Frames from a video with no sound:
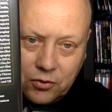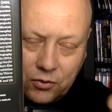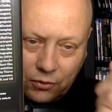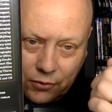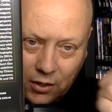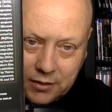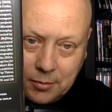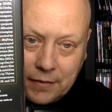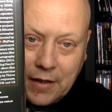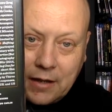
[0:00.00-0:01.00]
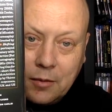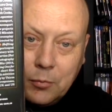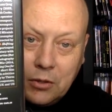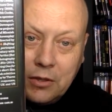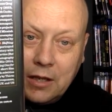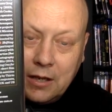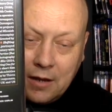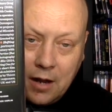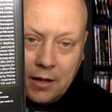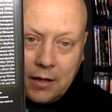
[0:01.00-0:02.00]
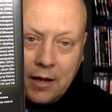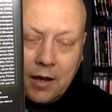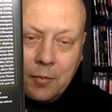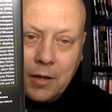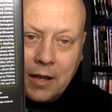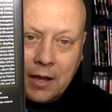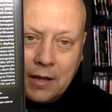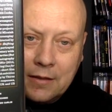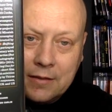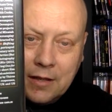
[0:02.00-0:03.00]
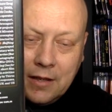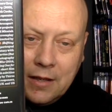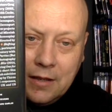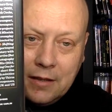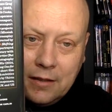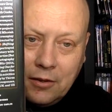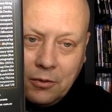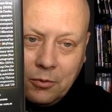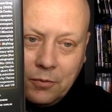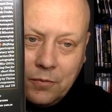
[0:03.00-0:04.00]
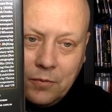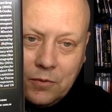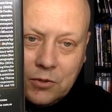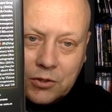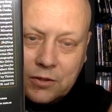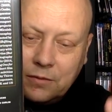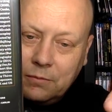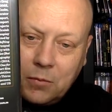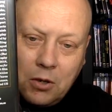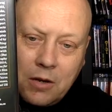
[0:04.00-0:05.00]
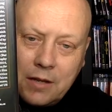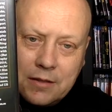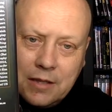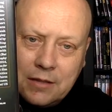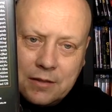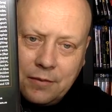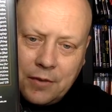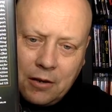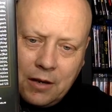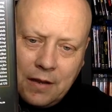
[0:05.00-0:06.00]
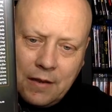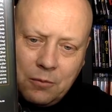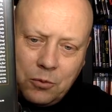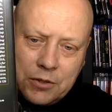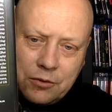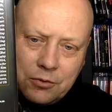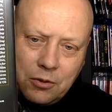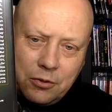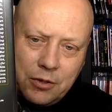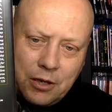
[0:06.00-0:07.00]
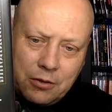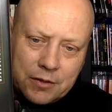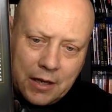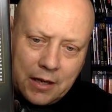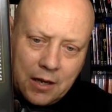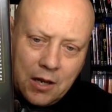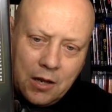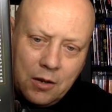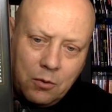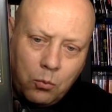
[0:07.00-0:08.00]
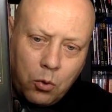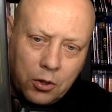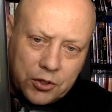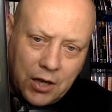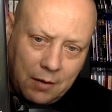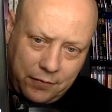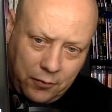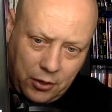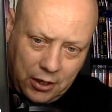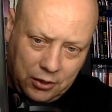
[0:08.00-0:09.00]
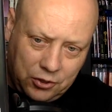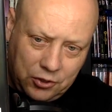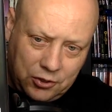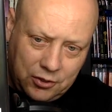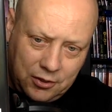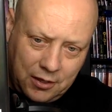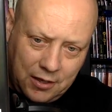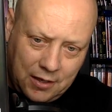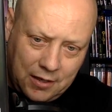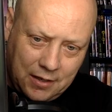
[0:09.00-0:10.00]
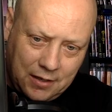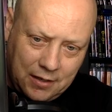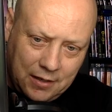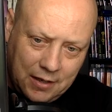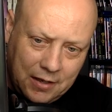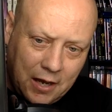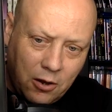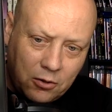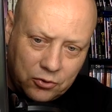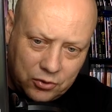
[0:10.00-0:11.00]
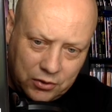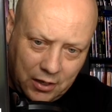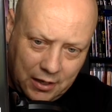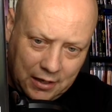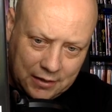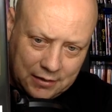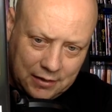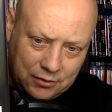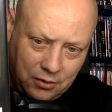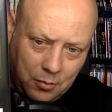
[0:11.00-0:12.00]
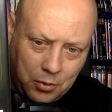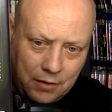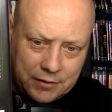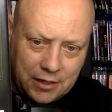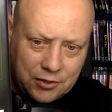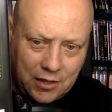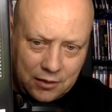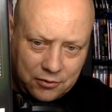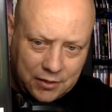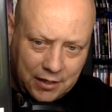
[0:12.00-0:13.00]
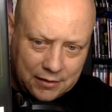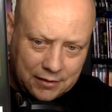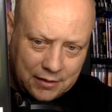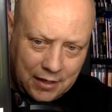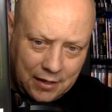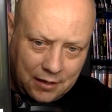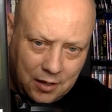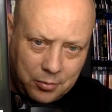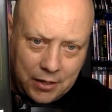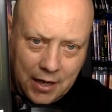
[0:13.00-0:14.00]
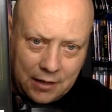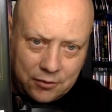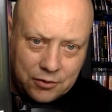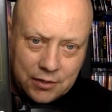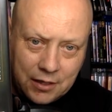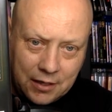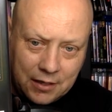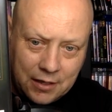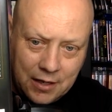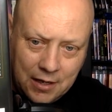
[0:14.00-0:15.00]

sort of talks about that community in Nottingham, and you know, just all kinds of neat stuff there. And then what's also included here is like workshop footage, character studies. These are improvisation exercises that a couple of the actors did.